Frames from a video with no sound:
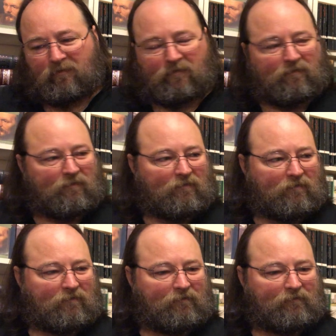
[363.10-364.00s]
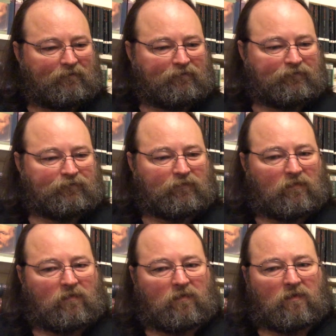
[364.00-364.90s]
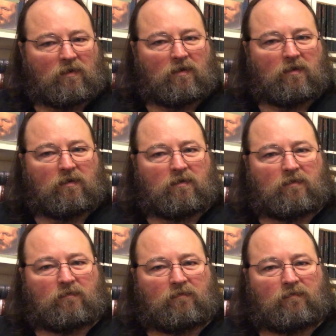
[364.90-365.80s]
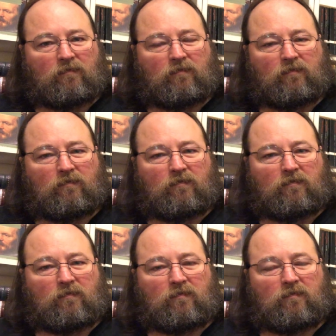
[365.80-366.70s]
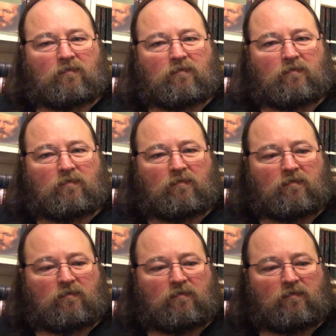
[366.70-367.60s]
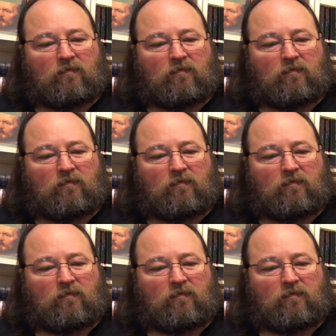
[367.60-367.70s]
(not speaking)